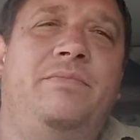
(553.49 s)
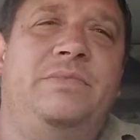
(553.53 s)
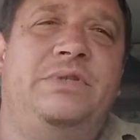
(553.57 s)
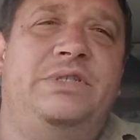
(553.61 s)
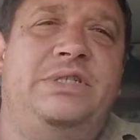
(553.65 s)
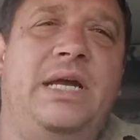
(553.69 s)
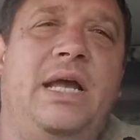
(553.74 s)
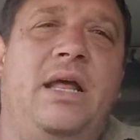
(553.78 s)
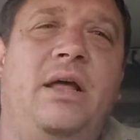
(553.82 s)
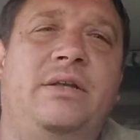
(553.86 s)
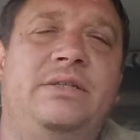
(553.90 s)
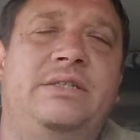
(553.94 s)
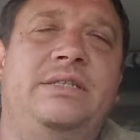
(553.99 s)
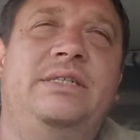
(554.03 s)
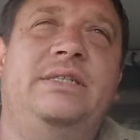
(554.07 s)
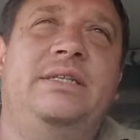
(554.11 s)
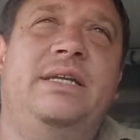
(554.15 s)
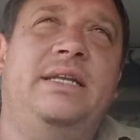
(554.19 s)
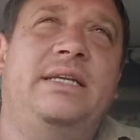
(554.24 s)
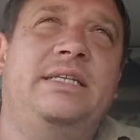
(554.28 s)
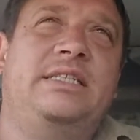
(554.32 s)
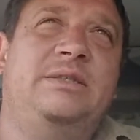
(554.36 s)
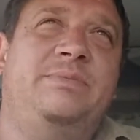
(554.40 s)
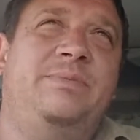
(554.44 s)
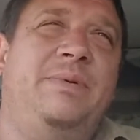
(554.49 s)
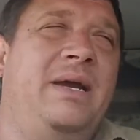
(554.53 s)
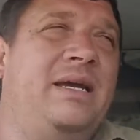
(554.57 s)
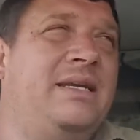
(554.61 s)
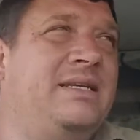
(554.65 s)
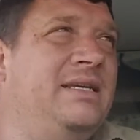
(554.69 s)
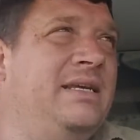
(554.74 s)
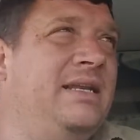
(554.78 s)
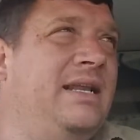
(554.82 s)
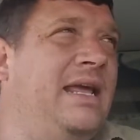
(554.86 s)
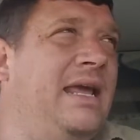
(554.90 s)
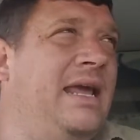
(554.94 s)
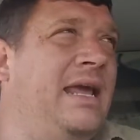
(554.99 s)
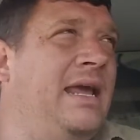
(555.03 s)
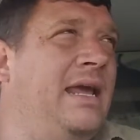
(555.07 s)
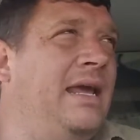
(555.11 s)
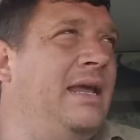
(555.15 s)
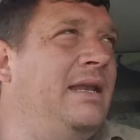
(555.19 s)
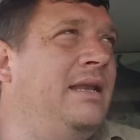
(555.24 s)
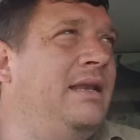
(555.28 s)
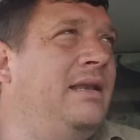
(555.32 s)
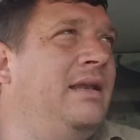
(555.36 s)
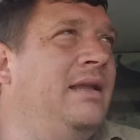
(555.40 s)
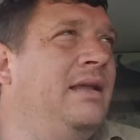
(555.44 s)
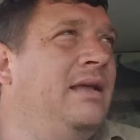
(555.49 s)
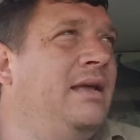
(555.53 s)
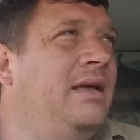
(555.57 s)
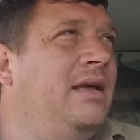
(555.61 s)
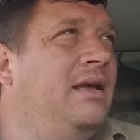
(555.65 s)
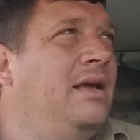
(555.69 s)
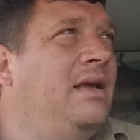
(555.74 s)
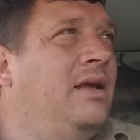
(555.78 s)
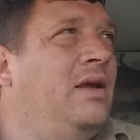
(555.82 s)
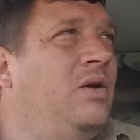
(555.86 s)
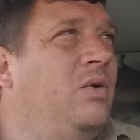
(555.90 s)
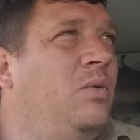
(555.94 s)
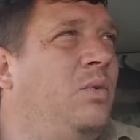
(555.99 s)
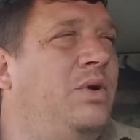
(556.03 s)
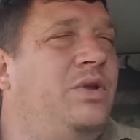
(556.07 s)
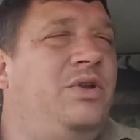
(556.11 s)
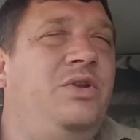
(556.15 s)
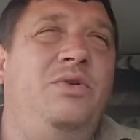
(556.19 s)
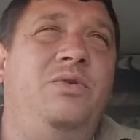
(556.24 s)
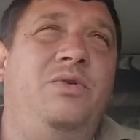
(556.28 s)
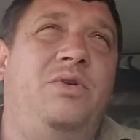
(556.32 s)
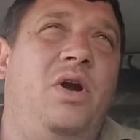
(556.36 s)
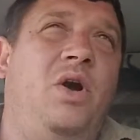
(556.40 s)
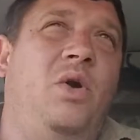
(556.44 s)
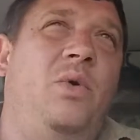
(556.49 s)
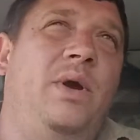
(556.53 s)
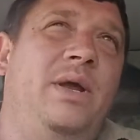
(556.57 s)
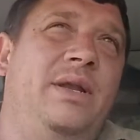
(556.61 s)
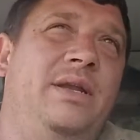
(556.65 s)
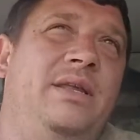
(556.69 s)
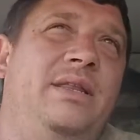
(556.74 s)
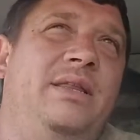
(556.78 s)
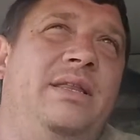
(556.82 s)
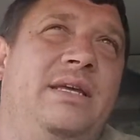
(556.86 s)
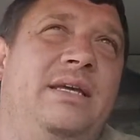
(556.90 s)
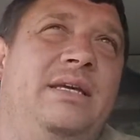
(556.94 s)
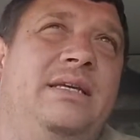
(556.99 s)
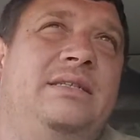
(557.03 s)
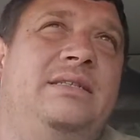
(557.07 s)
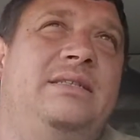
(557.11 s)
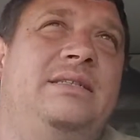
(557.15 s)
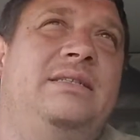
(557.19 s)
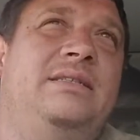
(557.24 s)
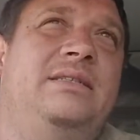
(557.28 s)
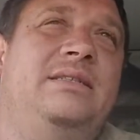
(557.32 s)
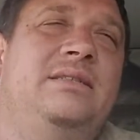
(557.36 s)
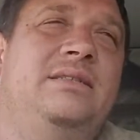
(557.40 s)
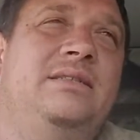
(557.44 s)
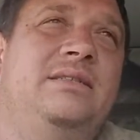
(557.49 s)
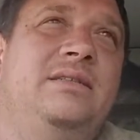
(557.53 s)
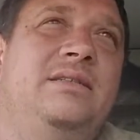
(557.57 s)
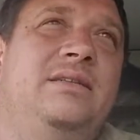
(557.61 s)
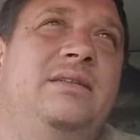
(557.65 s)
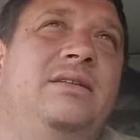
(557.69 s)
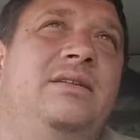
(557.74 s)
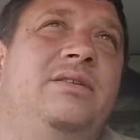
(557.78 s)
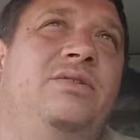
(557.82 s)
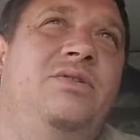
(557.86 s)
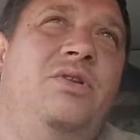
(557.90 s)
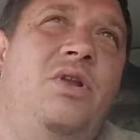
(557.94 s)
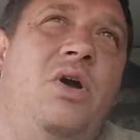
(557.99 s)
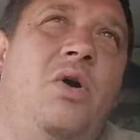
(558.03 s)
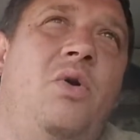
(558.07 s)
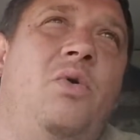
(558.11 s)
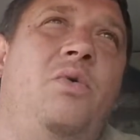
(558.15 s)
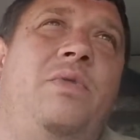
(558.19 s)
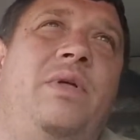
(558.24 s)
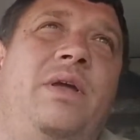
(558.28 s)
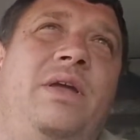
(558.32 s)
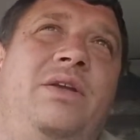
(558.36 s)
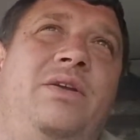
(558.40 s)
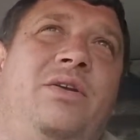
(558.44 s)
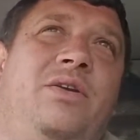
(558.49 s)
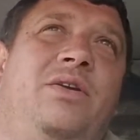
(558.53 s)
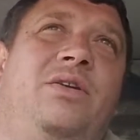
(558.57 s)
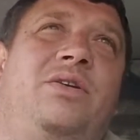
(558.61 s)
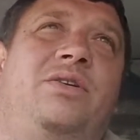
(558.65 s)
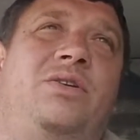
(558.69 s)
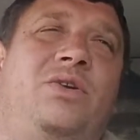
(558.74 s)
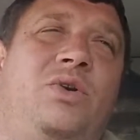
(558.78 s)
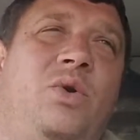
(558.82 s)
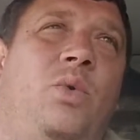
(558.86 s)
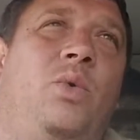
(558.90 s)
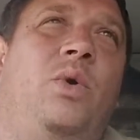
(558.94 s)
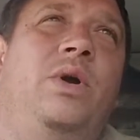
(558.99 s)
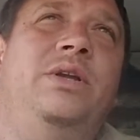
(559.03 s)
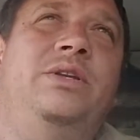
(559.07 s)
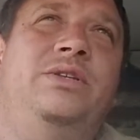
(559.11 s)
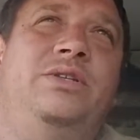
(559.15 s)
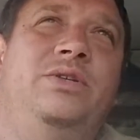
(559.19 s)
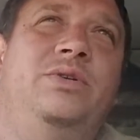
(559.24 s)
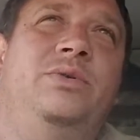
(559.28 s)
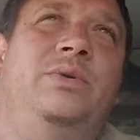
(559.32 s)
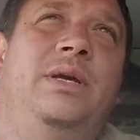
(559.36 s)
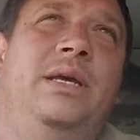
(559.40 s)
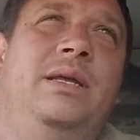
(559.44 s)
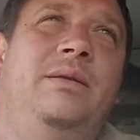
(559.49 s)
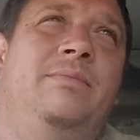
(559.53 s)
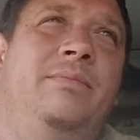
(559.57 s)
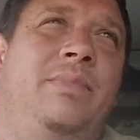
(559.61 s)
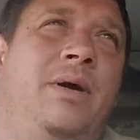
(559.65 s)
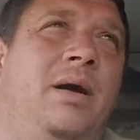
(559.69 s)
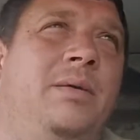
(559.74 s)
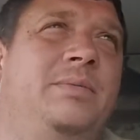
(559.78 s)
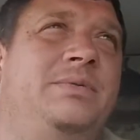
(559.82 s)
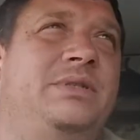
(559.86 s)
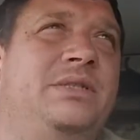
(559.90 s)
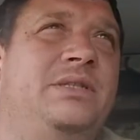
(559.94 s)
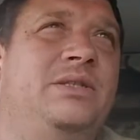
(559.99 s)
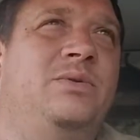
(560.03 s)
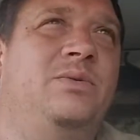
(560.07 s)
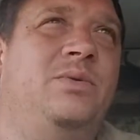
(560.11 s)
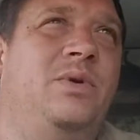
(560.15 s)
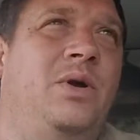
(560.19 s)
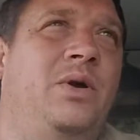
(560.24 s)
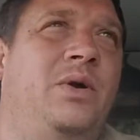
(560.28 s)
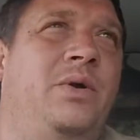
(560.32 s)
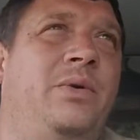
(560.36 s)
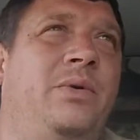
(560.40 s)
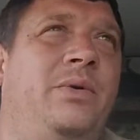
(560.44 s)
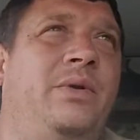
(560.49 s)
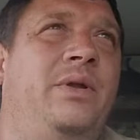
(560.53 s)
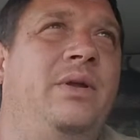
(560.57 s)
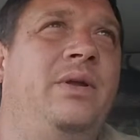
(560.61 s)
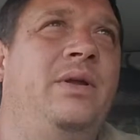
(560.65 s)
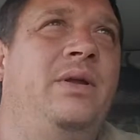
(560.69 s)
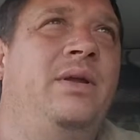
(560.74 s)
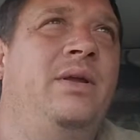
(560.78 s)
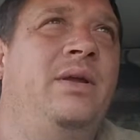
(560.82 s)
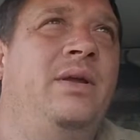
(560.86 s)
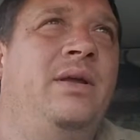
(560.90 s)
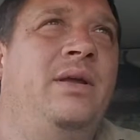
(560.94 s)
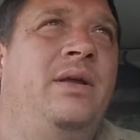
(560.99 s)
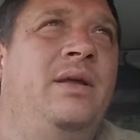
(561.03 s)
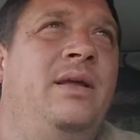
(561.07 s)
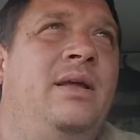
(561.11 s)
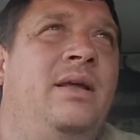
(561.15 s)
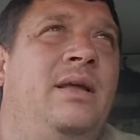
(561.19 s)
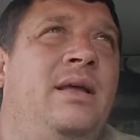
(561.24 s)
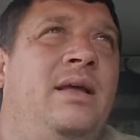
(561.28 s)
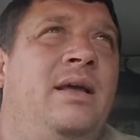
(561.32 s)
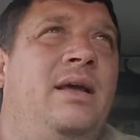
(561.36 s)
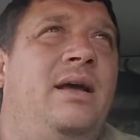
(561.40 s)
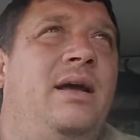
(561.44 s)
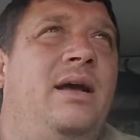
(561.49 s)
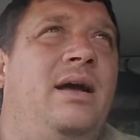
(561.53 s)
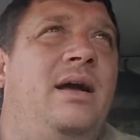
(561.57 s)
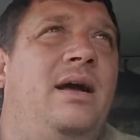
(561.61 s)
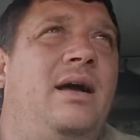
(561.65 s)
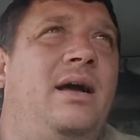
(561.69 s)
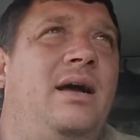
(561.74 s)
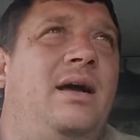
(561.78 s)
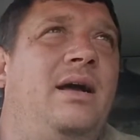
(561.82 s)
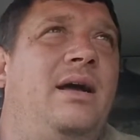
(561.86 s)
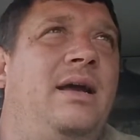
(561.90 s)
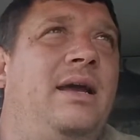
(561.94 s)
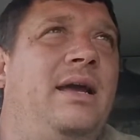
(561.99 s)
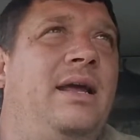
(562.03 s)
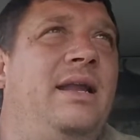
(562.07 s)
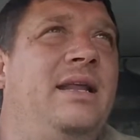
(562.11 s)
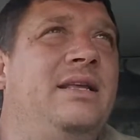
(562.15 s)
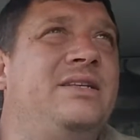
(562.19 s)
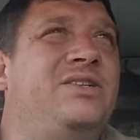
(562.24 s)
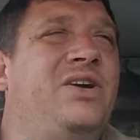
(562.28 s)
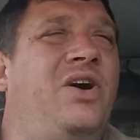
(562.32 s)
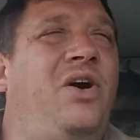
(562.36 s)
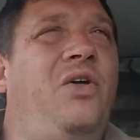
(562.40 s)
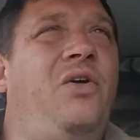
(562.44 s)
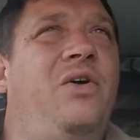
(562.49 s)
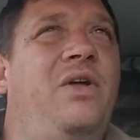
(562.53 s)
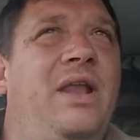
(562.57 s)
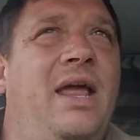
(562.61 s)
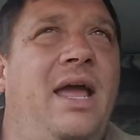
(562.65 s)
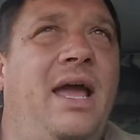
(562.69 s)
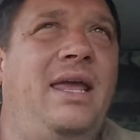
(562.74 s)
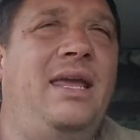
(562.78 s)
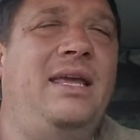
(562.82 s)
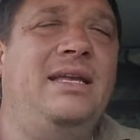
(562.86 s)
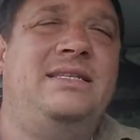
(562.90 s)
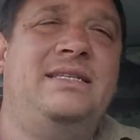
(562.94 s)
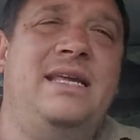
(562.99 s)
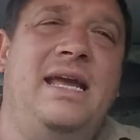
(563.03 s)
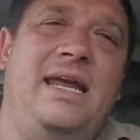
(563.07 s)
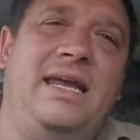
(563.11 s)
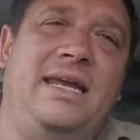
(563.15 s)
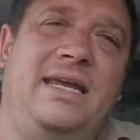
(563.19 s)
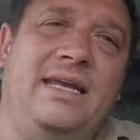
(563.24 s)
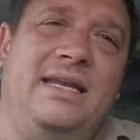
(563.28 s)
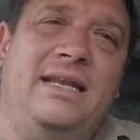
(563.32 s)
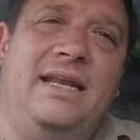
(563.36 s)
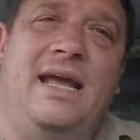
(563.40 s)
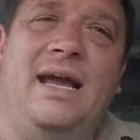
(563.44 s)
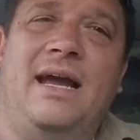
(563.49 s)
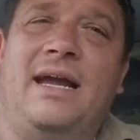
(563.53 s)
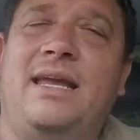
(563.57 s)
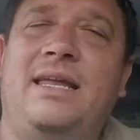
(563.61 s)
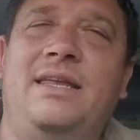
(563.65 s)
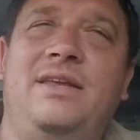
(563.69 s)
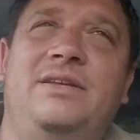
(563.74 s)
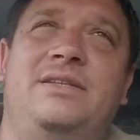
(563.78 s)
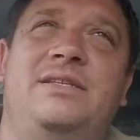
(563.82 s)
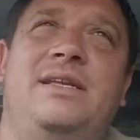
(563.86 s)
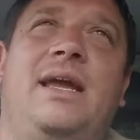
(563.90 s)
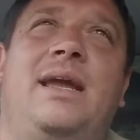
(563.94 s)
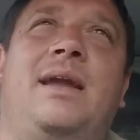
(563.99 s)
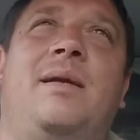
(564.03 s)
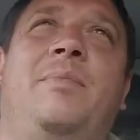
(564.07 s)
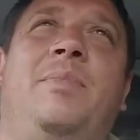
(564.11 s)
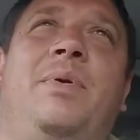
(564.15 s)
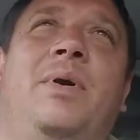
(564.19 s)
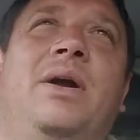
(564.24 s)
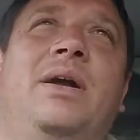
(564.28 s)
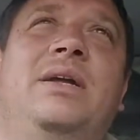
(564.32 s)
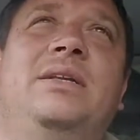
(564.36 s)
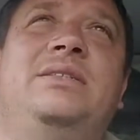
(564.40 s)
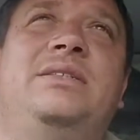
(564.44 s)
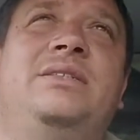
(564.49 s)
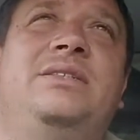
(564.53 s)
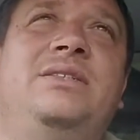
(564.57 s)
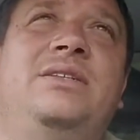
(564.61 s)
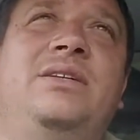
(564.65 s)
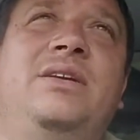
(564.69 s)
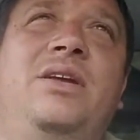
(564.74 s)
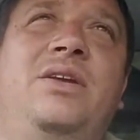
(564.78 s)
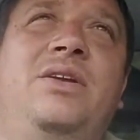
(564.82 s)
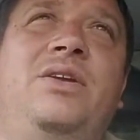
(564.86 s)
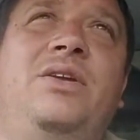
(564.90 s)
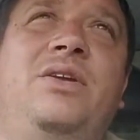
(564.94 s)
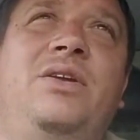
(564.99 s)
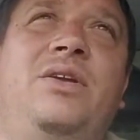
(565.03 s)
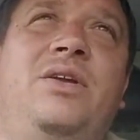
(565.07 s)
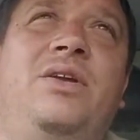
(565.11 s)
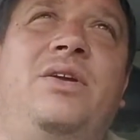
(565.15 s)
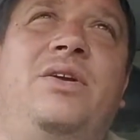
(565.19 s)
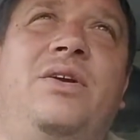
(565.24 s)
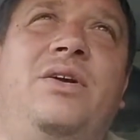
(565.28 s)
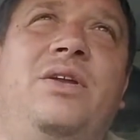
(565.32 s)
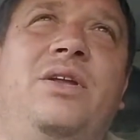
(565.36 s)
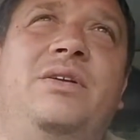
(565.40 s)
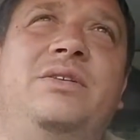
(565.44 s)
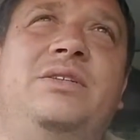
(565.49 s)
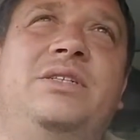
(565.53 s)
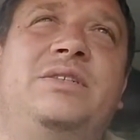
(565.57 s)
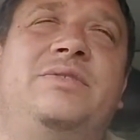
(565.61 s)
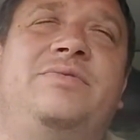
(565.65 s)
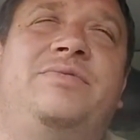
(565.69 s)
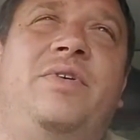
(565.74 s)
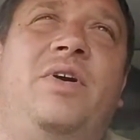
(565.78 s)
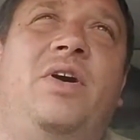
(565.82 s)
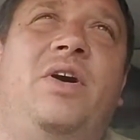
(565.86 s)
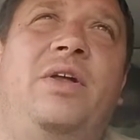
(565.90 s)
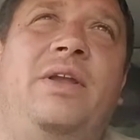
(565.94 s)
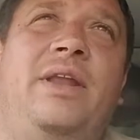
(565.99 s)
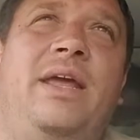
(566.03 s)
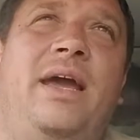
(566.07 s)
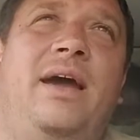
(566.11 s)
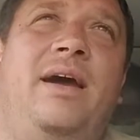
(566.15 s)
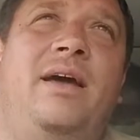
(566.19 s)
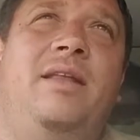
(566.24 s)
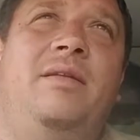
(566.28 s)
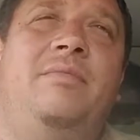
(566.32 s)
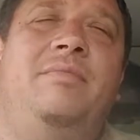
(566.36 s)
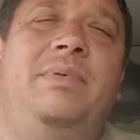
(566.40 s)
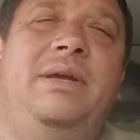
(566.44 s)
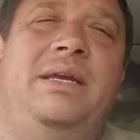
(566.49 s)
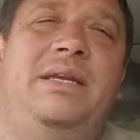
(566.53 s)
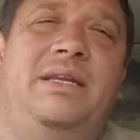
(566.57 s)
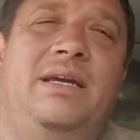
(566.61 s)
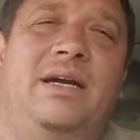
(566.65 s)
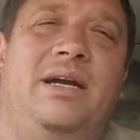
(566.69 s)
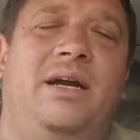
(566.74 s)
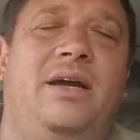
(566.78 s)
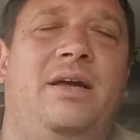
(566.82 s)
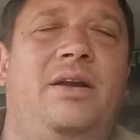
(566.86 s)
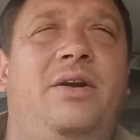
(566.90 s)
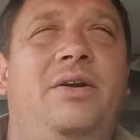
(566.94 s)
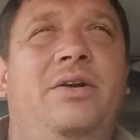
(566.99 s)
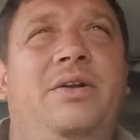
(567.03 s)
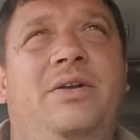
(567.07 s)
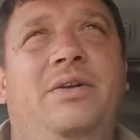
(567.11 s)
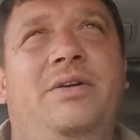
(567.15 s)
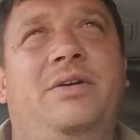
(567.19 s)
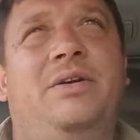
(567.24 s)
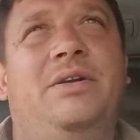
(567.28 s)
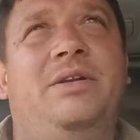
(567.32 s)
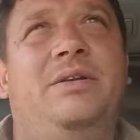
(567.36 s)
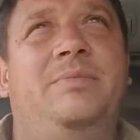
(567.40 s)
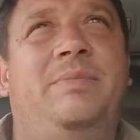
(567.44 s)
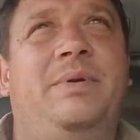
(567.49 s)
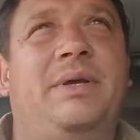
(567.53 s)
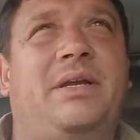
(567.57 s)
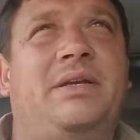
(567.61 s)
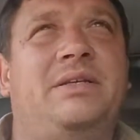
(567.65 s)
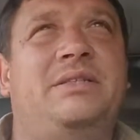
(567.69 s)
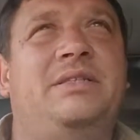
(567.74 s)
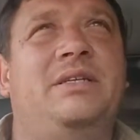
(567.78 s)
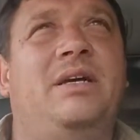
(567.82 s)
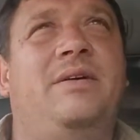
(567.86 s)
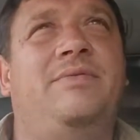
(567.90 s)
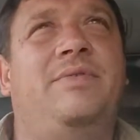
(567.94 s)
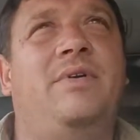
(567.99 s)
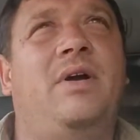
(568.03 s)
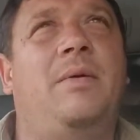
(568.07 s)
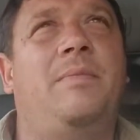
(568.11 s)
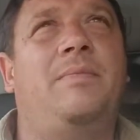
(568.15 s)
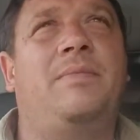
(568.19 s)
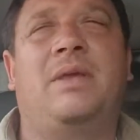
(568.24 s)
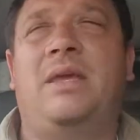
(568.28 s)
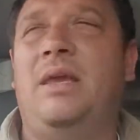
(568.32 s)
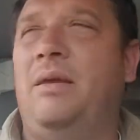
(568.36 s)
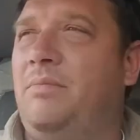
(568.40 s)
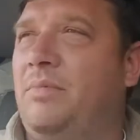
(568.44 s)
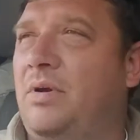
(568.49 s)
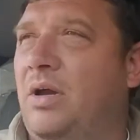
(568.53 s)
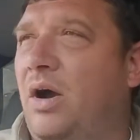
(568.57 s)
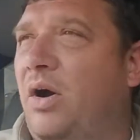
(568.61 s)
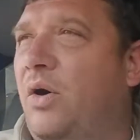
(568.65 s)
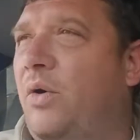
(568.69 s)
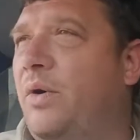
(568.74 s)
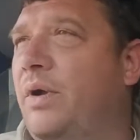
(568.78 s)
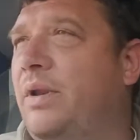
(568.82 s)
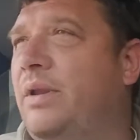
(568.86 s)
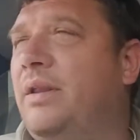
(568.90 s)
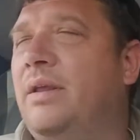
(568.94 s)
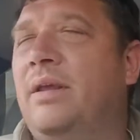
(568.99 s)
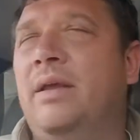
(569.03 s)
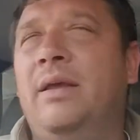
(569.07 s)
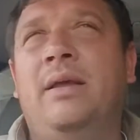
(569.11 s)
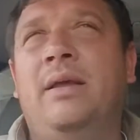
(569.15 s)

challenging than expected. And when you go into this, know that you're going to hit bumps in the road. And it's all on how you take it. How can you take a punch? You're going to just fall down and be done, or you're going to pick yourself up and keep going?